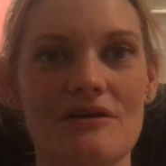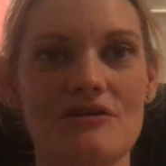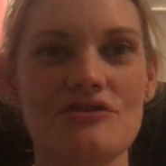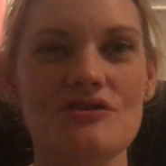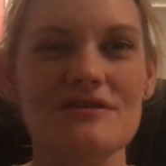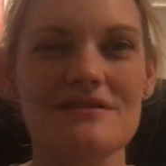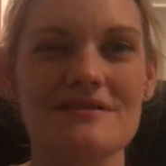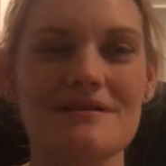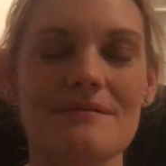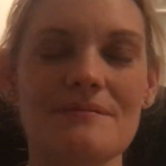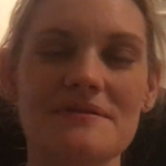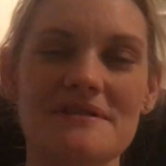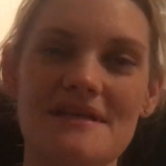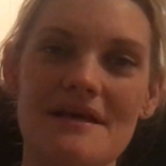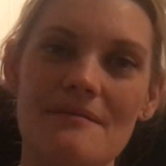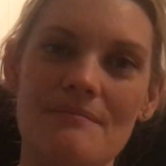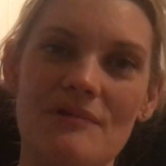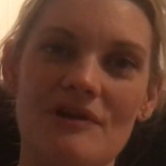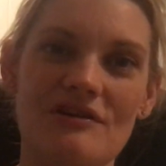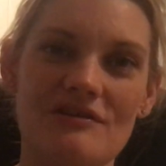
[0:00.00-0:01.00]
You're just
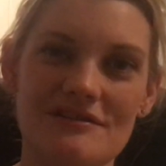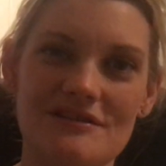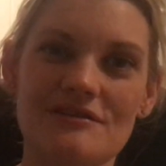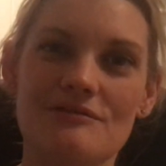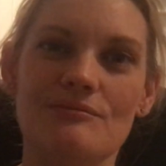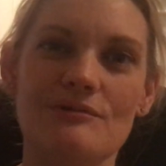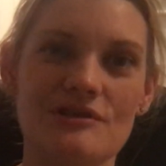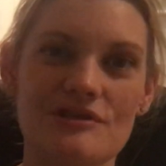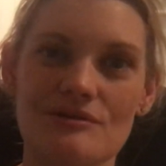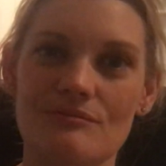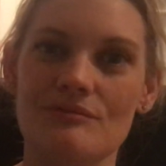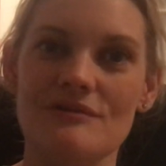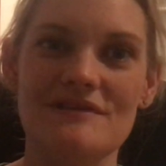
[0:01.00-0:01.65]
upset because you wish it